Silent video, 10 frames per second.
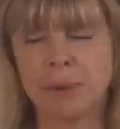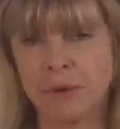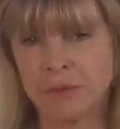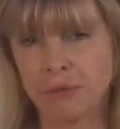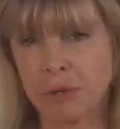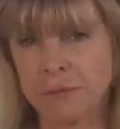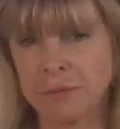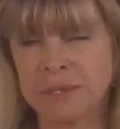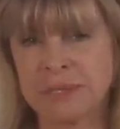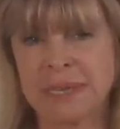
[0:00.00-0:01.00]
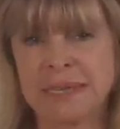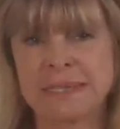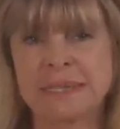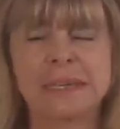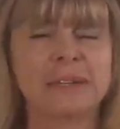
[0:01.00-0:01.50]
After all, if you said
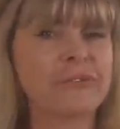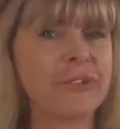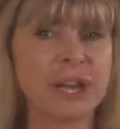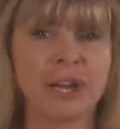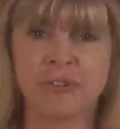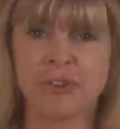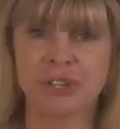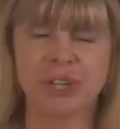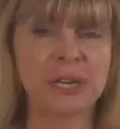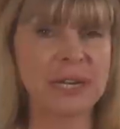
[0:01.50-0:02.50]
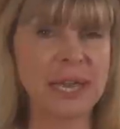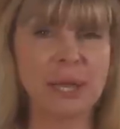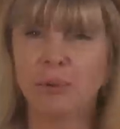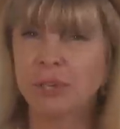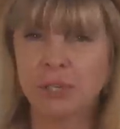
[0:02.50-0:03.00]
to a friend or a child,
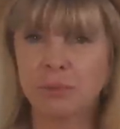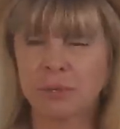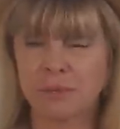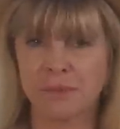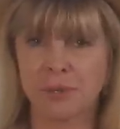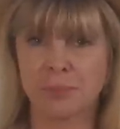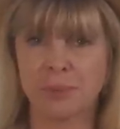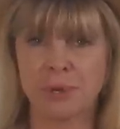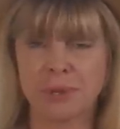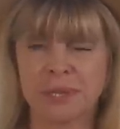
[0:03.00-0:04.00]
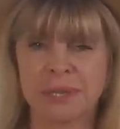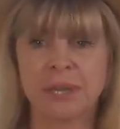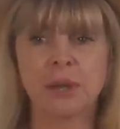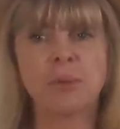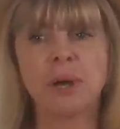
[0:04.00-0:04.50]
hey, what do you want for your birthday? And
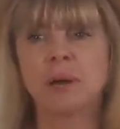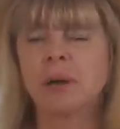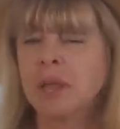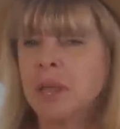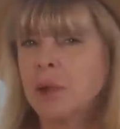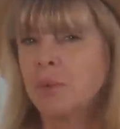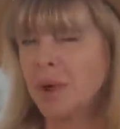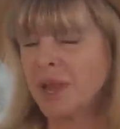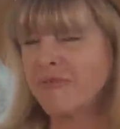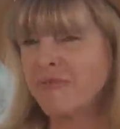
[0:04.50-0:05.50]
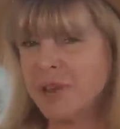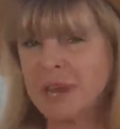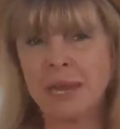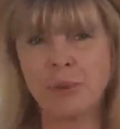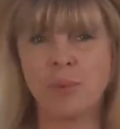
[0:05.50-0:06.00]
they go, well, what I
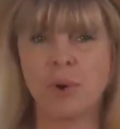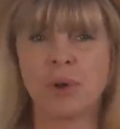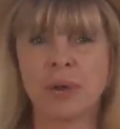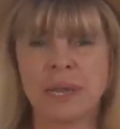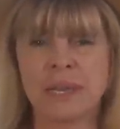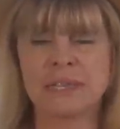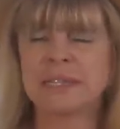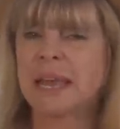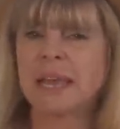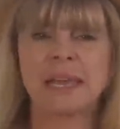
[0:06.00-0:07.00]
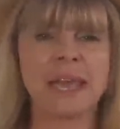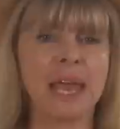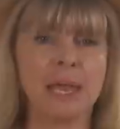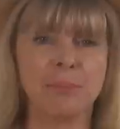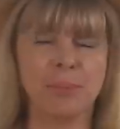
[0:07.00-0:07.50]
really want is that
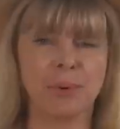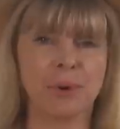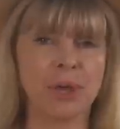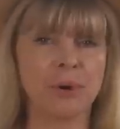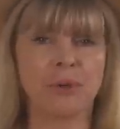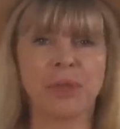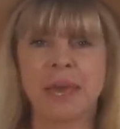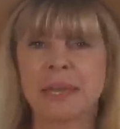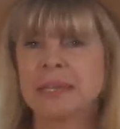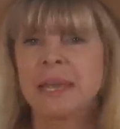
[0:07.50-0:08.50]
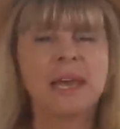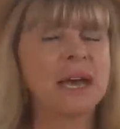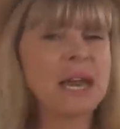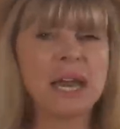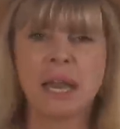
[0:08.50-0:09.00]
Game Boy, or that
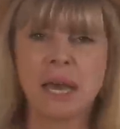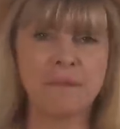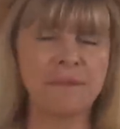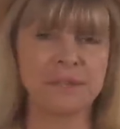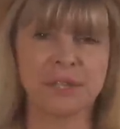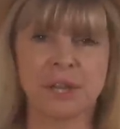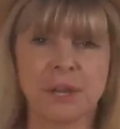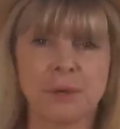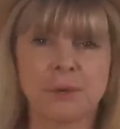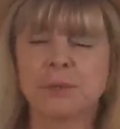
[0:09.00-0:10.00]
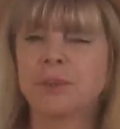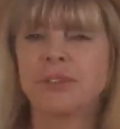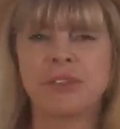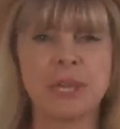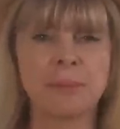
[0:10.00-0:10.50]
I'd love to go to a
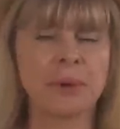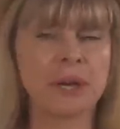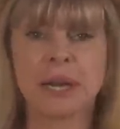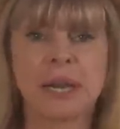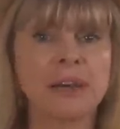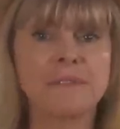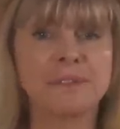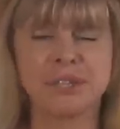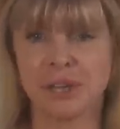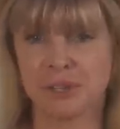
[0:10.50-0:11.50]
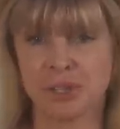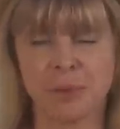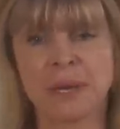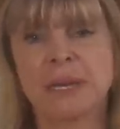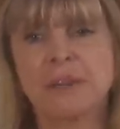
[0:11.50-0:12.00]
theme park, I'd love to go
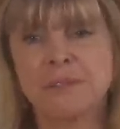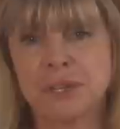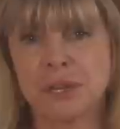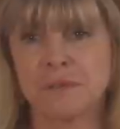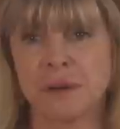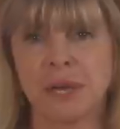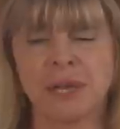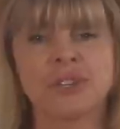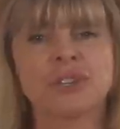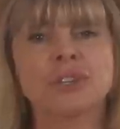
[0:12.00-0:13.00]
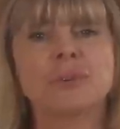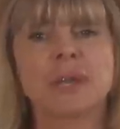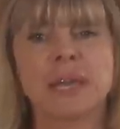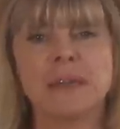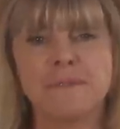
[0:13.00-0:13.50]
shopping, I'd love to go for lunch. You
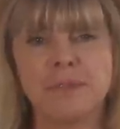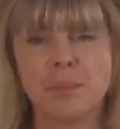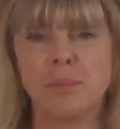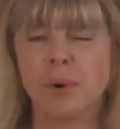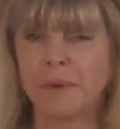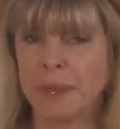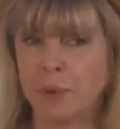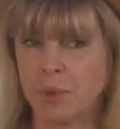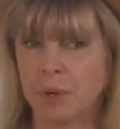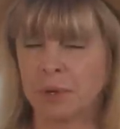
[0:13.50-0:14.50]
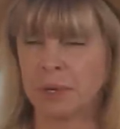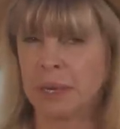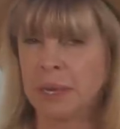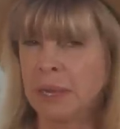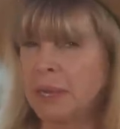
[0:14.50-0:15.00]
give them what they want.
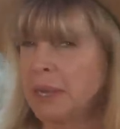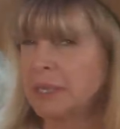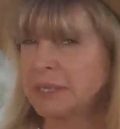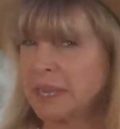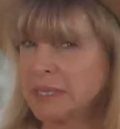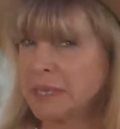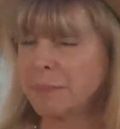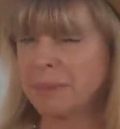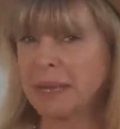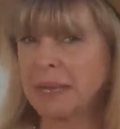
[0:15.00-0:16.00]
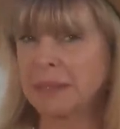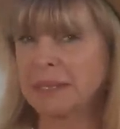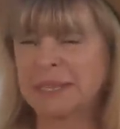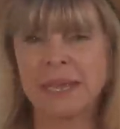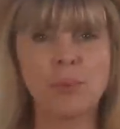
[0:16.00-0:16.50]
It doesn't make the
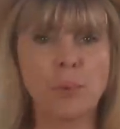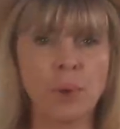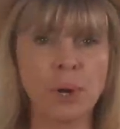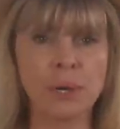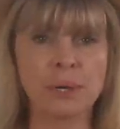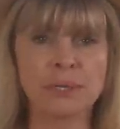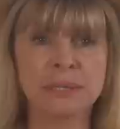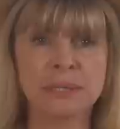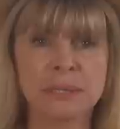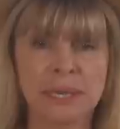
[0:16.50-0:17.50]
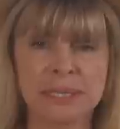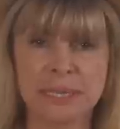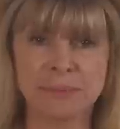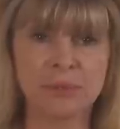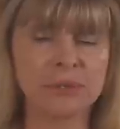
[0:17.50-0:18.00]
day worse. I
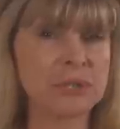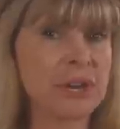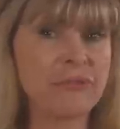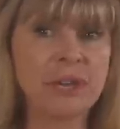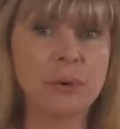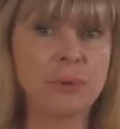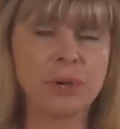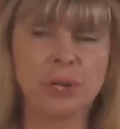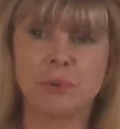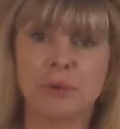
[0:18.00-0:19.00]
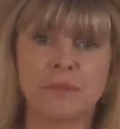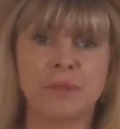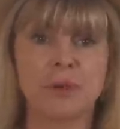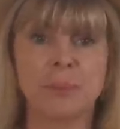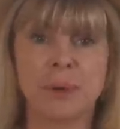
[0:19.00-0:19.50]
say to my daughter every year, what do you want for
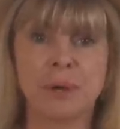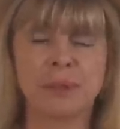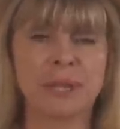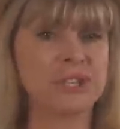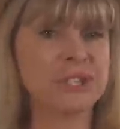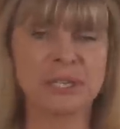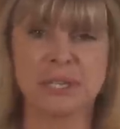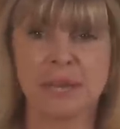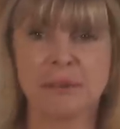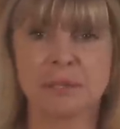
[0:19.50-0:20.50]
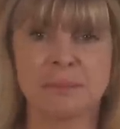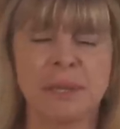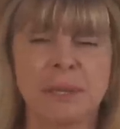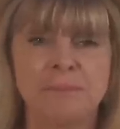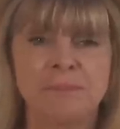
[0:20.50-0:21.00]
your birthday? And she tells
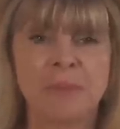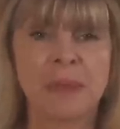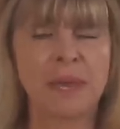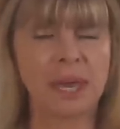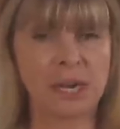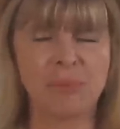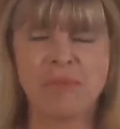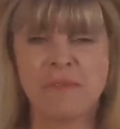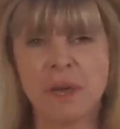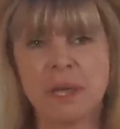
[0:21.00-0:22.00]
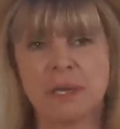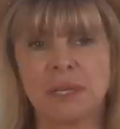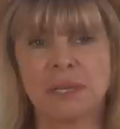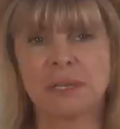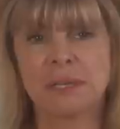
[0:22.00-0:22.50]
me, and I provide
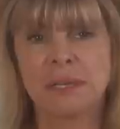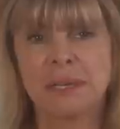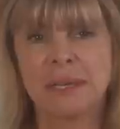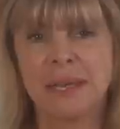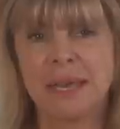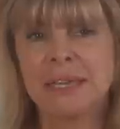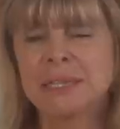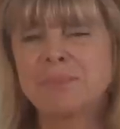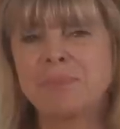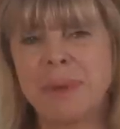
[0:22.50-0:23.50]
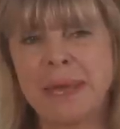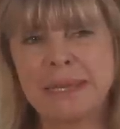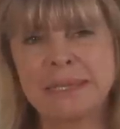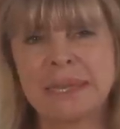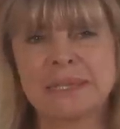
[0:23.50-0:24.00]
it. And it's
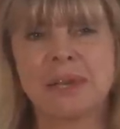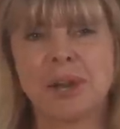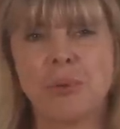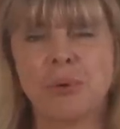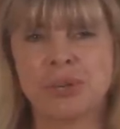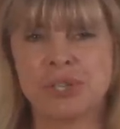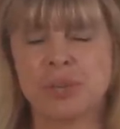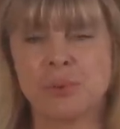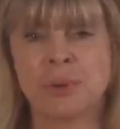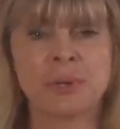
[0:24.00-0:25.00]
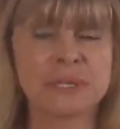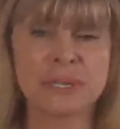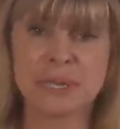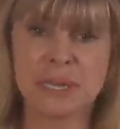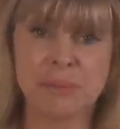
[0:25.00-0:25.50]
better because I know what she wants. I
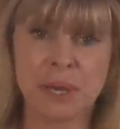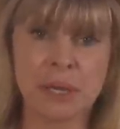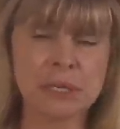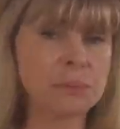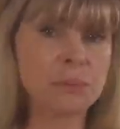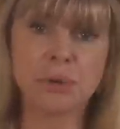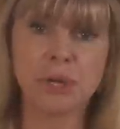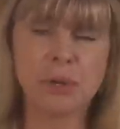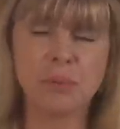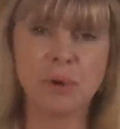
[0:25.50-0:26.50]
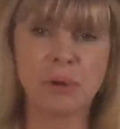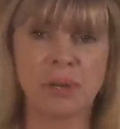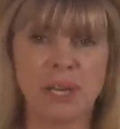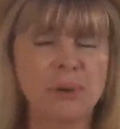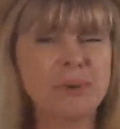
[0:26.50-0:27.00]
say to my husband, what do you
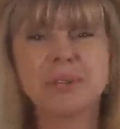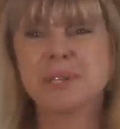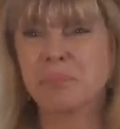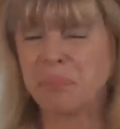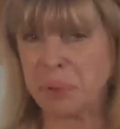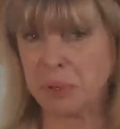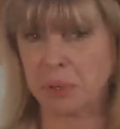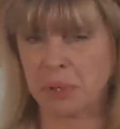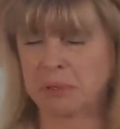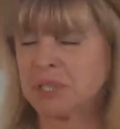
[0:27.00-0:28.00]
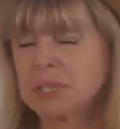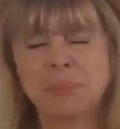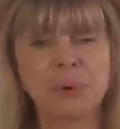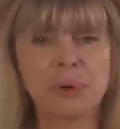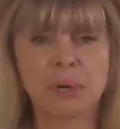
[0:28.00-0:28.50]
want? He wants a book, just a
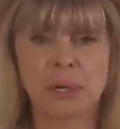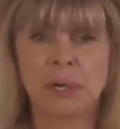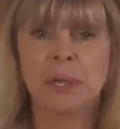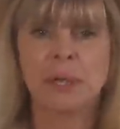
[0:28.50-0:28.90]
book.